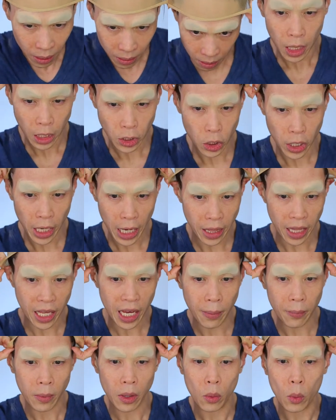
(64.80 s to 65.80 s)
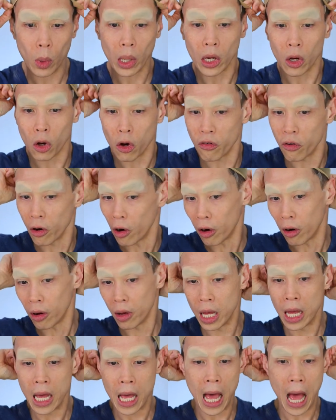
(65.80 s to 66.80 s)
Okay, today I think I'm going to want to go for
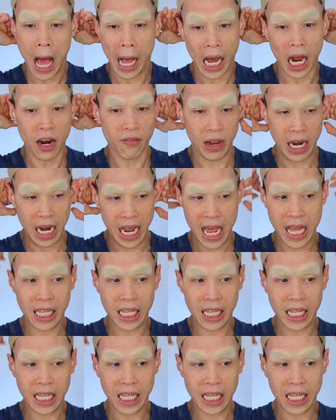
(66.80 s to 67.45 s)
a kind of an